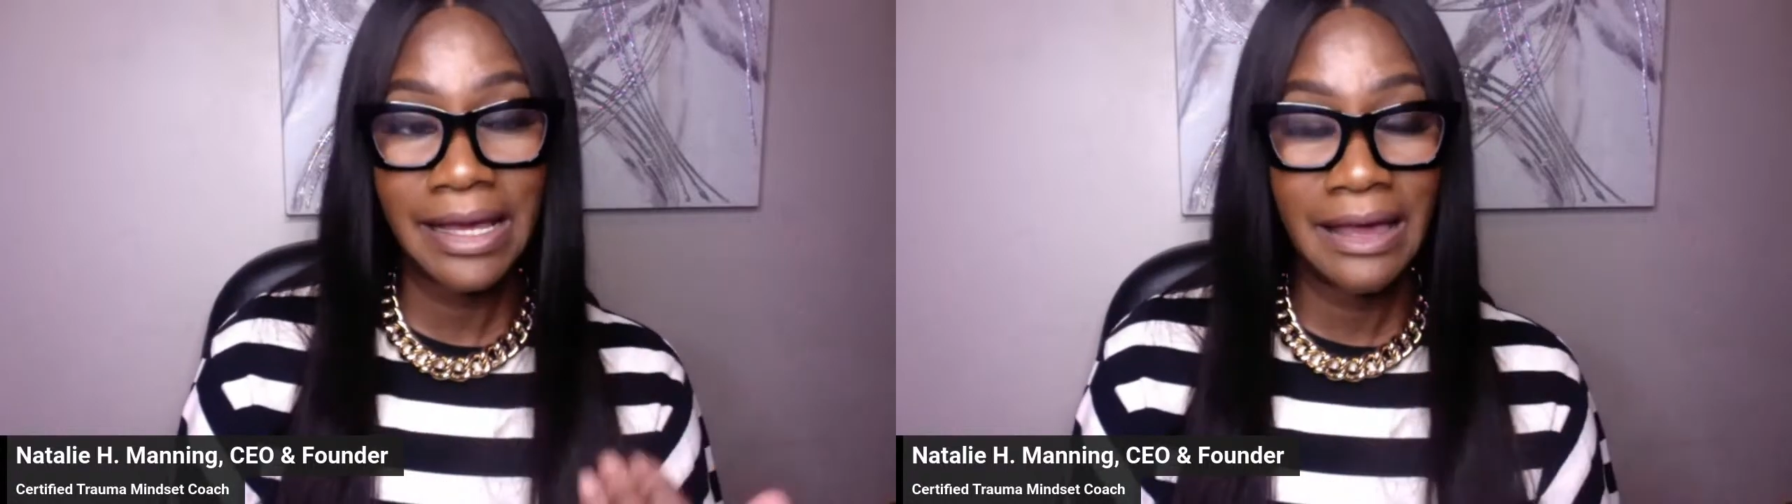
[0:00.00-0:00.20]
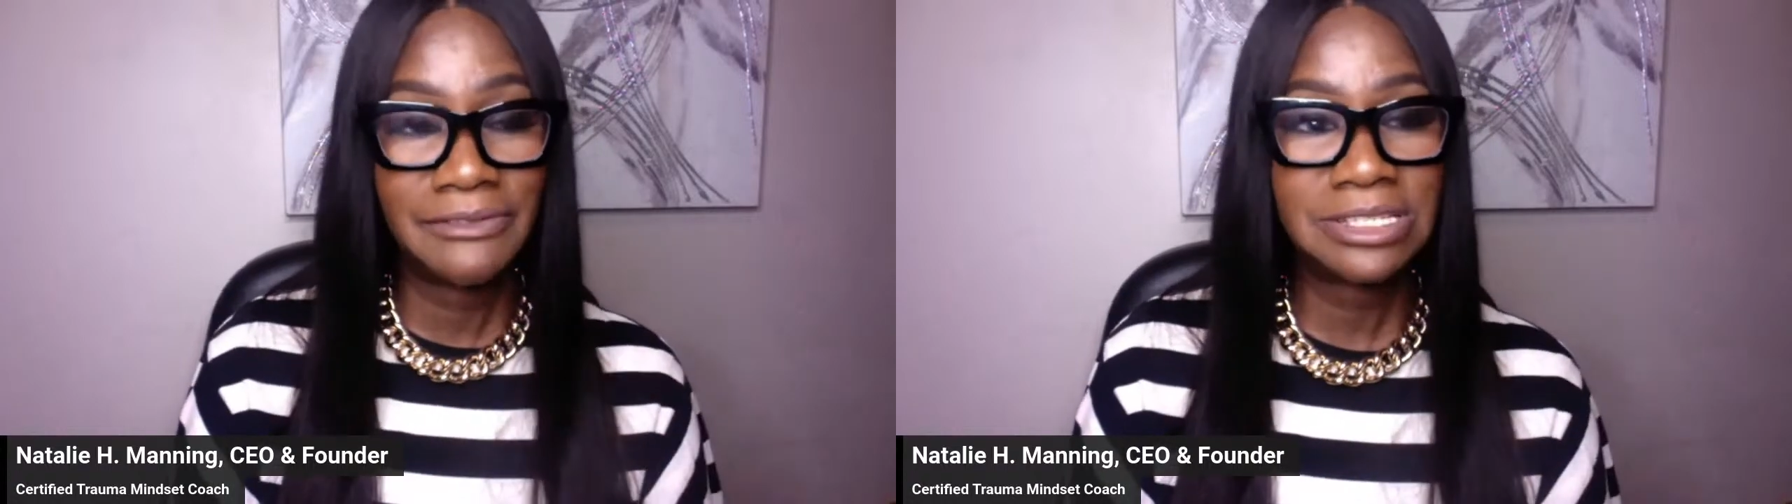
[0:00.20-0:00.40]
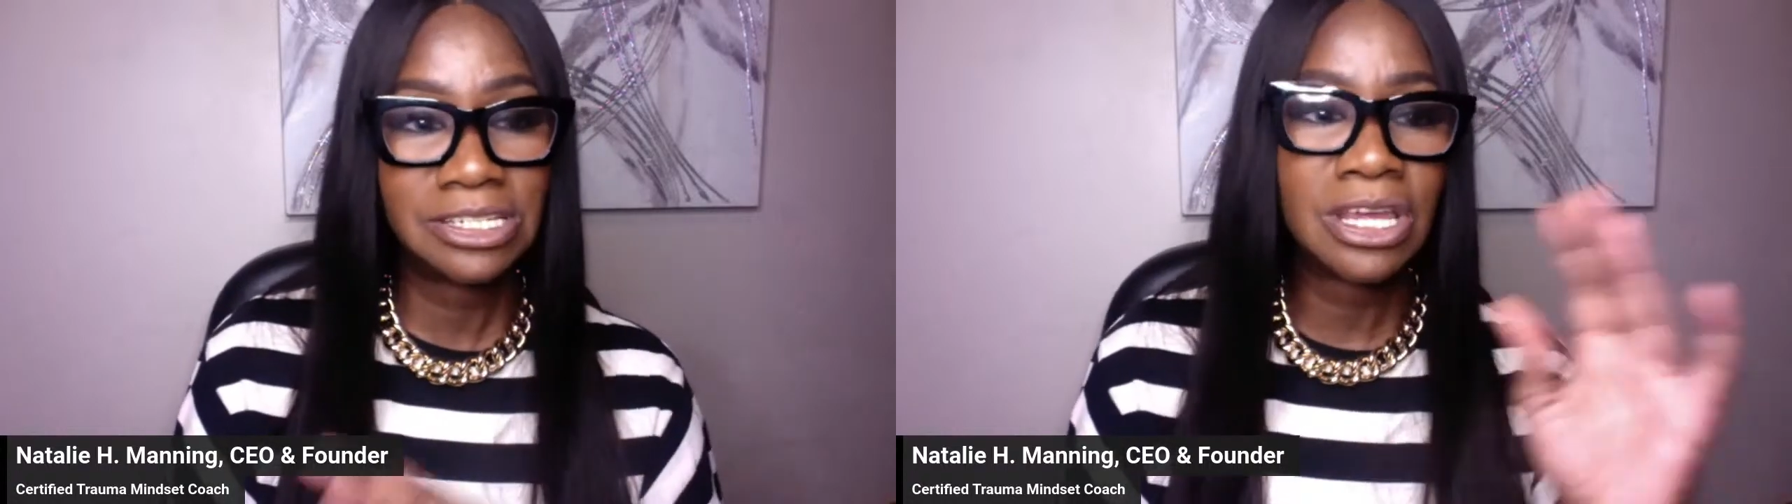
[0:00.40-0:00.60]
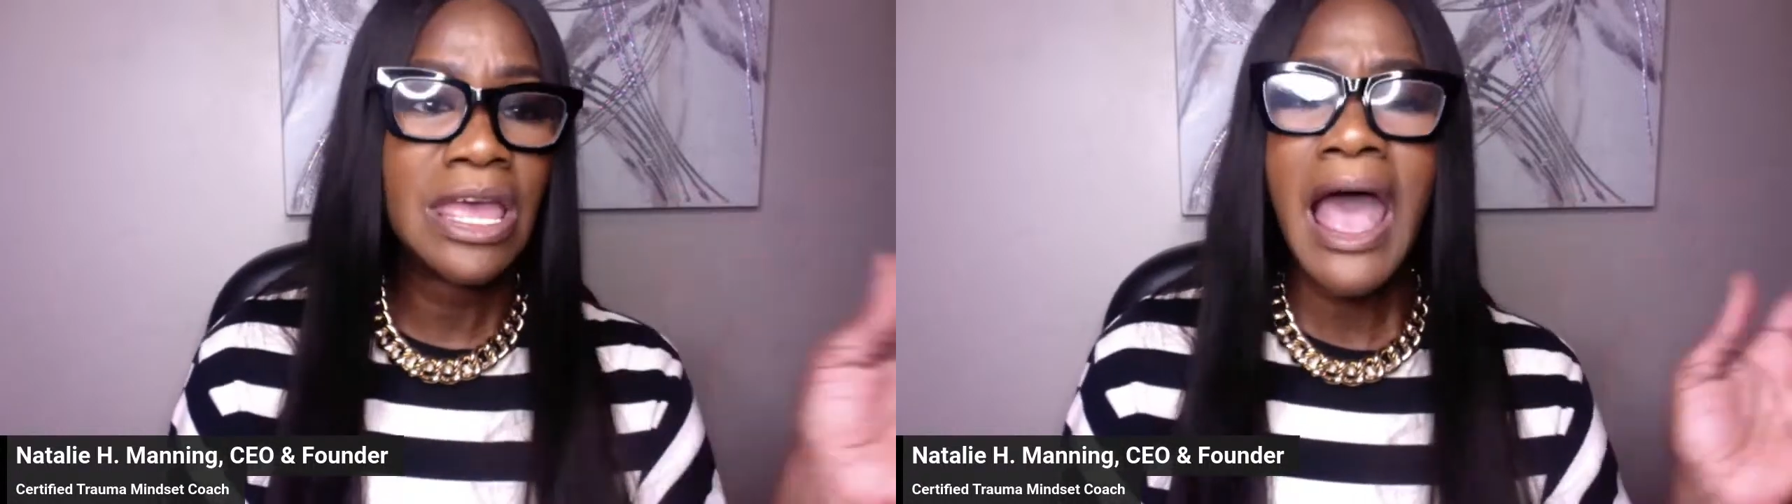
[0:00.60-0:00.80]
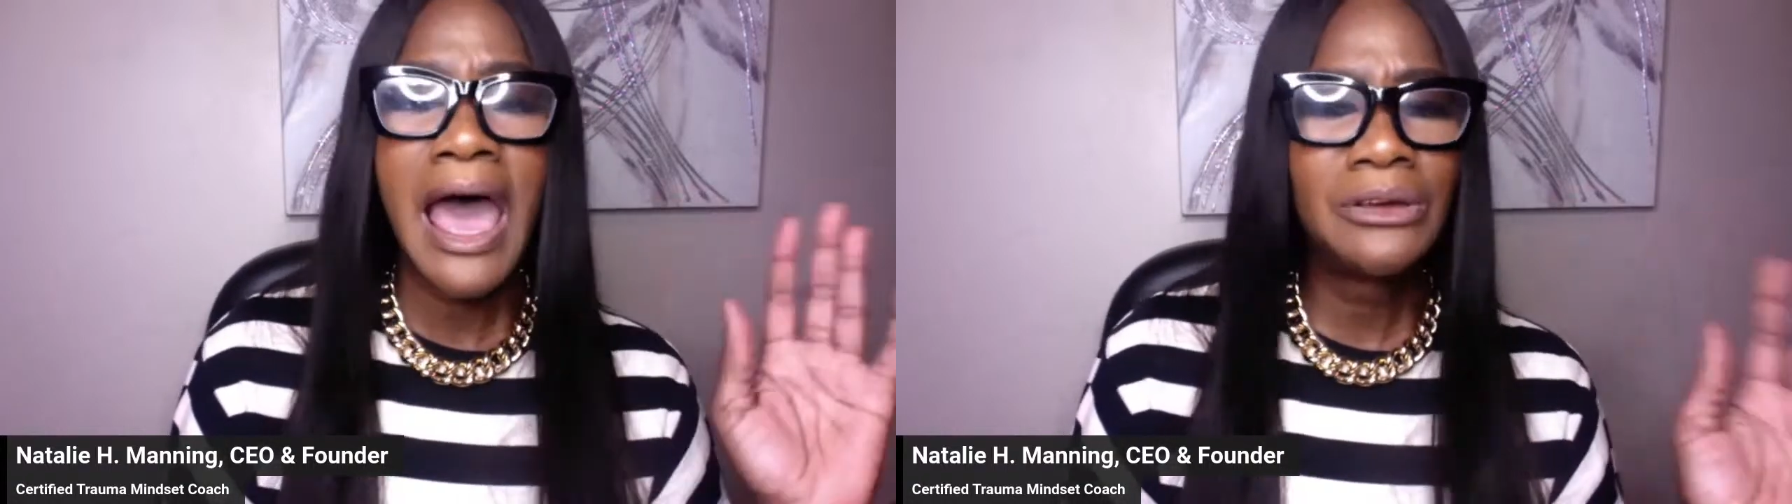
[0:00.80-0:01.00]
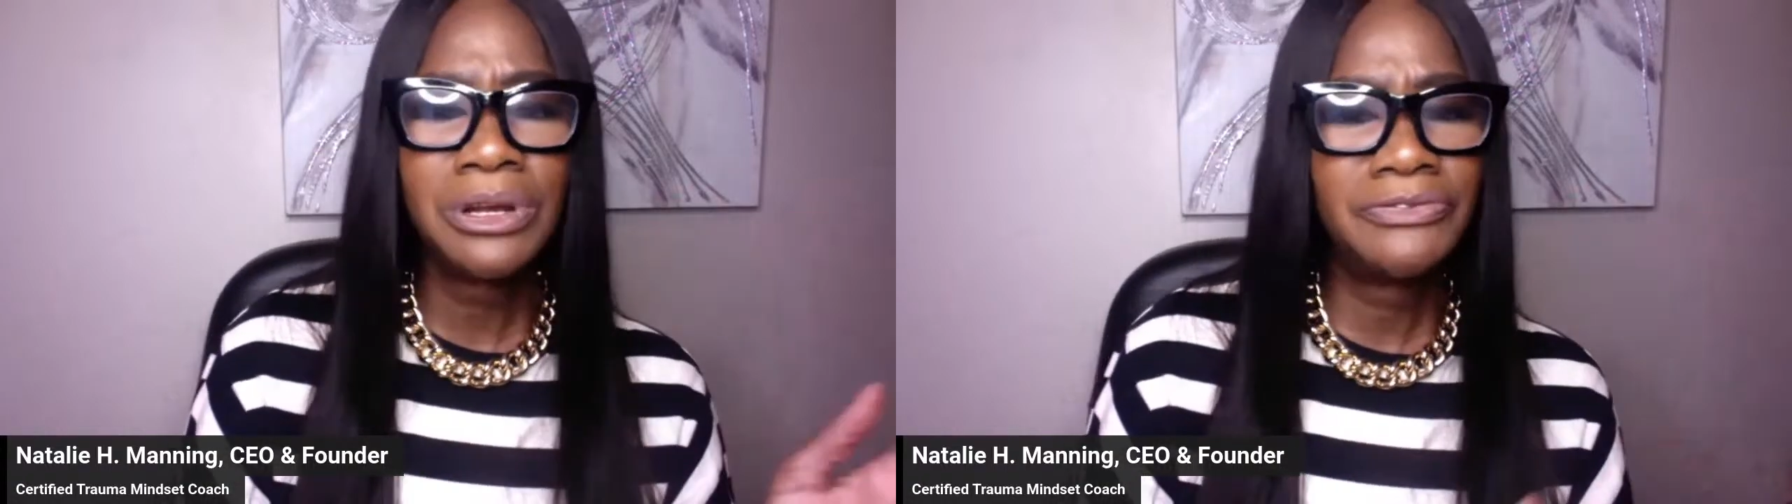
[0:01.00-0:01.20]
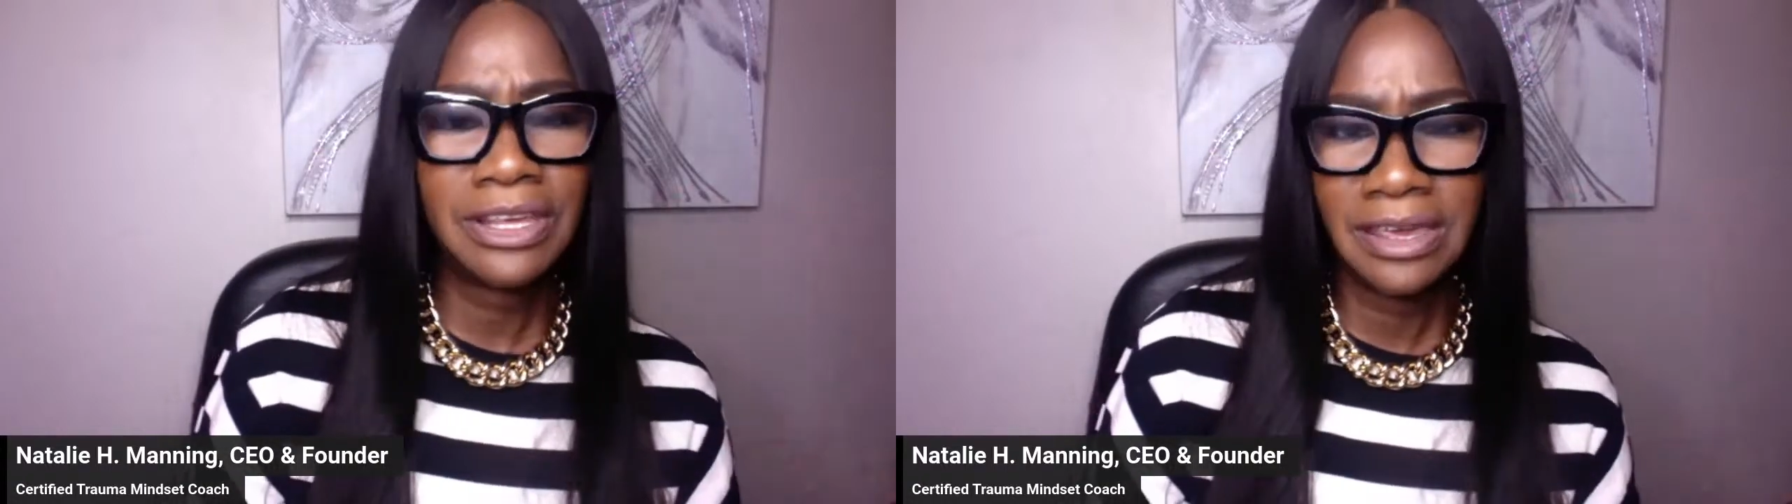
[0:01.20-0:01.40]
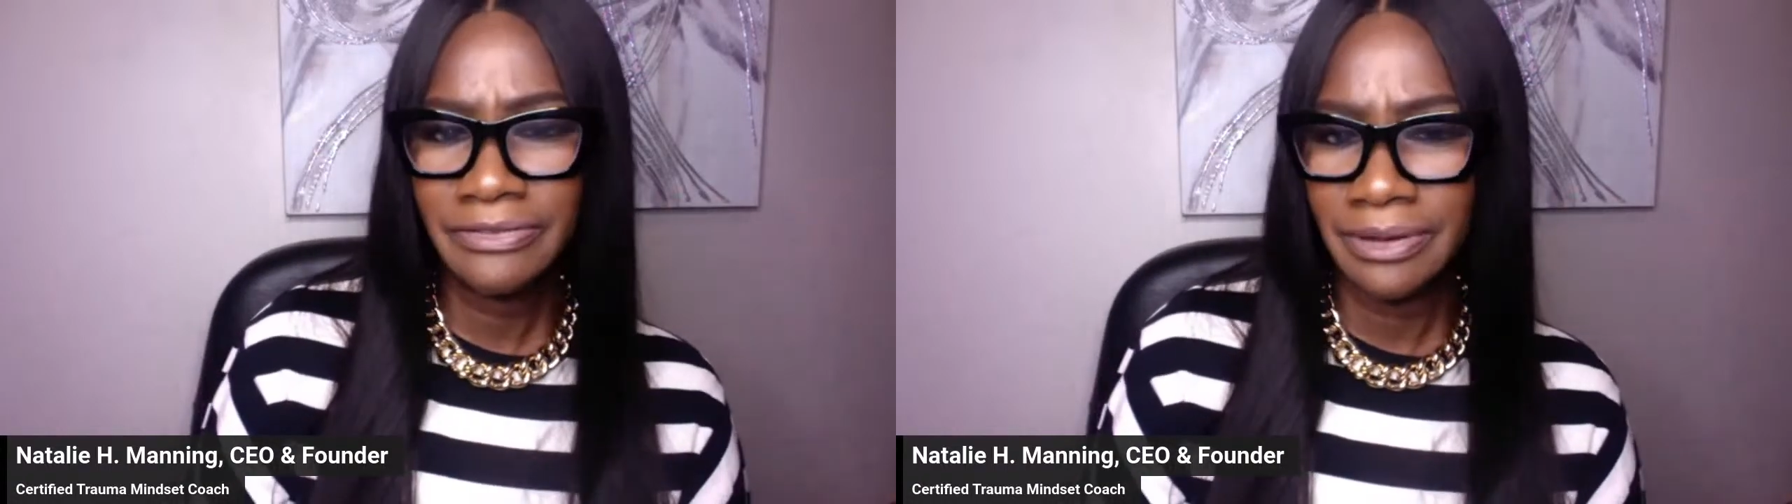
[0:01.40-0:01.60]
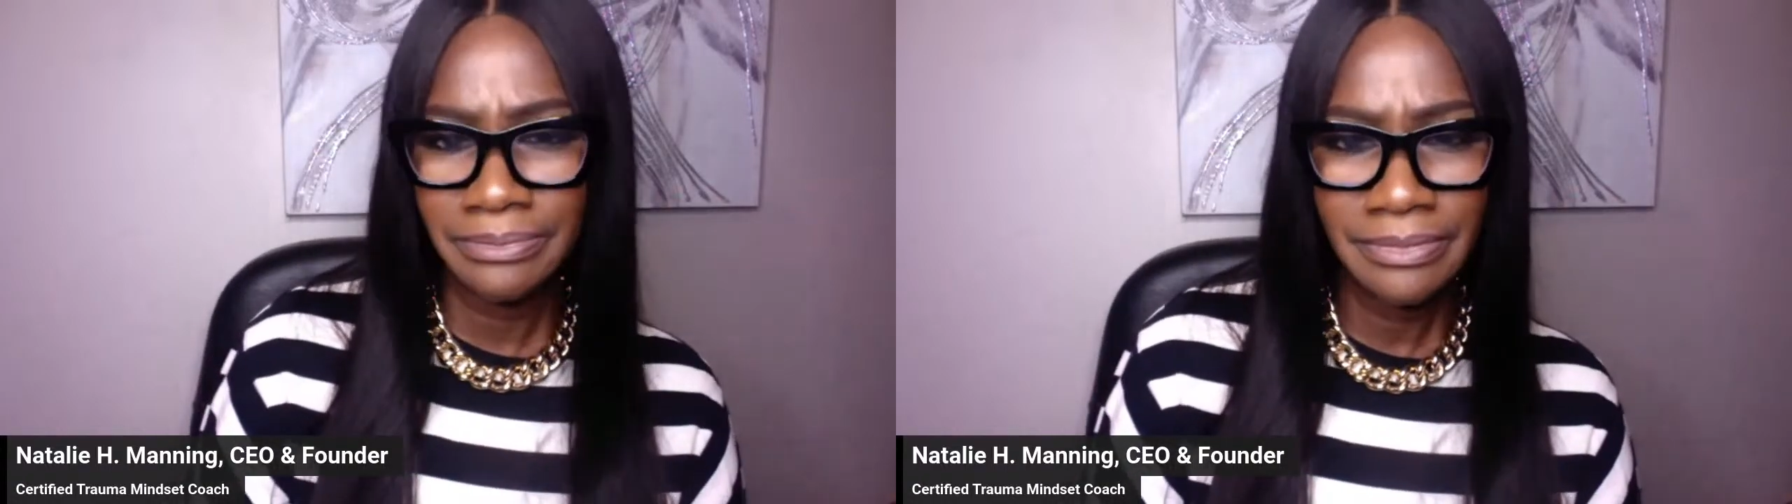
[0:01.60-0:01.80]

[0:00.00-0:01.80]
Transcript: conversation. I don't want to forgive him.